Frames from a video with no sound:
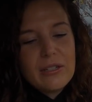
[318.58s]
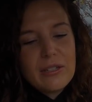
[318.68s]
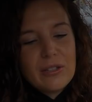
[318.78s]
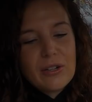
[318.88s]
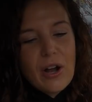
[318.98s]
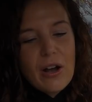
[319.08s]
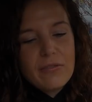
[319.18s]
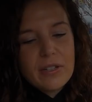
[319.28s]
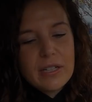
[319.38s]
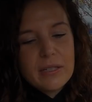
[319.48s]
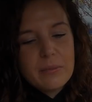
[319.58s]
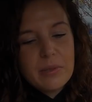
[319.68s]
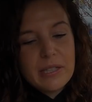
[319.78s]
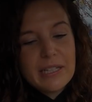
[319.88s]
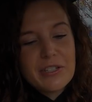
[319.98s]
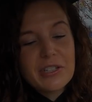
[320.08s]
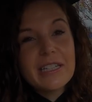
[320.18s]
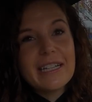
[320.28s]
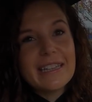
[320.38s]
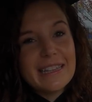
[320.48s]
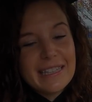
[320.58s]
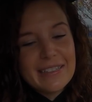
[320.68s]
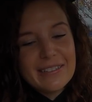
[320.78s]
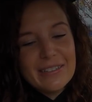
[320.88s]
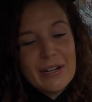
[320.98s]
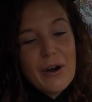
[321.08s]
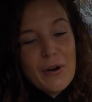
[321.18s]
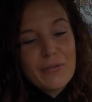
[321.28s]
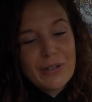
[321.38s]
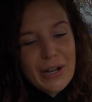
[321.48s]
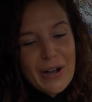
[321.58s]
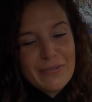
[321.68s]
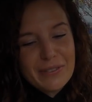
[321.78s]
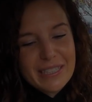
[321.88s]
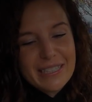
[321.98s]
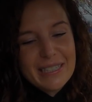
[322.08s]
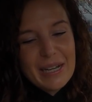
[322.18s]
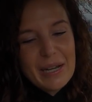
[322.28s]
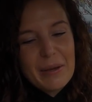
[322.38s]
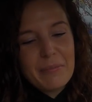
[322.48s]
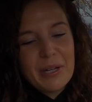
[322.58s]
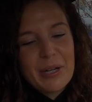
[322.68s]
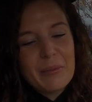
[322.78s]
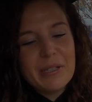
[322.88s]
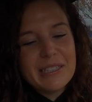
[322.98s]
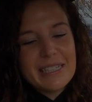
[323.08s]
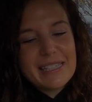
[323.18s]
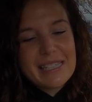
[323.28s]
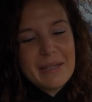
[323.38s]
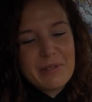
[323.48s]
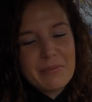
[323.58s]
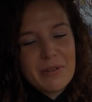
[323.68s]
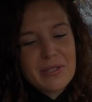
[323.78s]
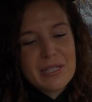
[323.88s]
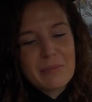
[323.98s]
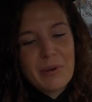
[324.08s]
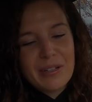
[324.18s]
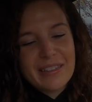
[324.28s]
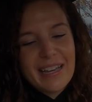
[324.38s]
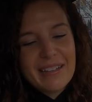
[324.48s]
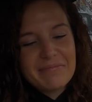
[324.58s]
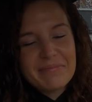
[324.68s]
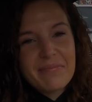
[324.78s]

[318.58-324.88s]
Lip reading: You're confident, potentially a little overconfident, but your abilities seem to mostly support that.